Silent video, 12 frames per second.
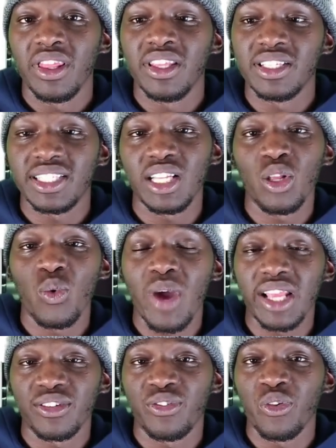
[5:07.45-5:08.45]
The
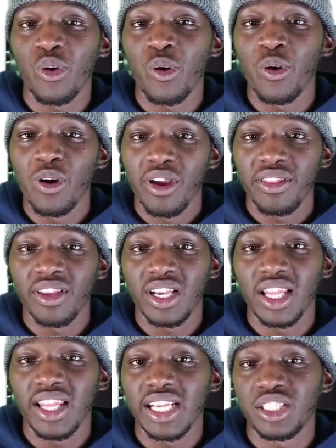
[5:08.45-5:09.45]
silhouettes for the
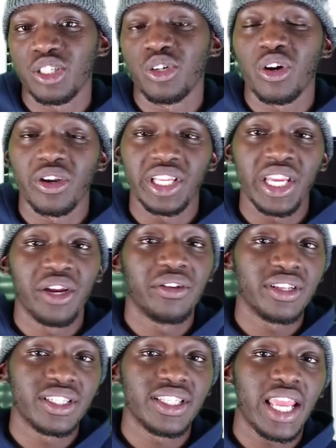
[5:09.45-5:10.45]
collection are Year of
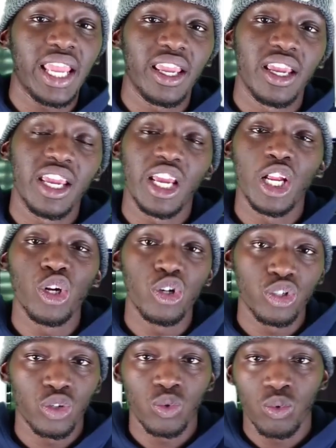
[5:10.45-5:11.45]
the Snake and
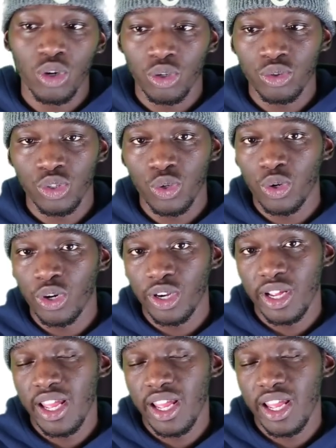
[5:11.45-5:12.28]
also World Tour.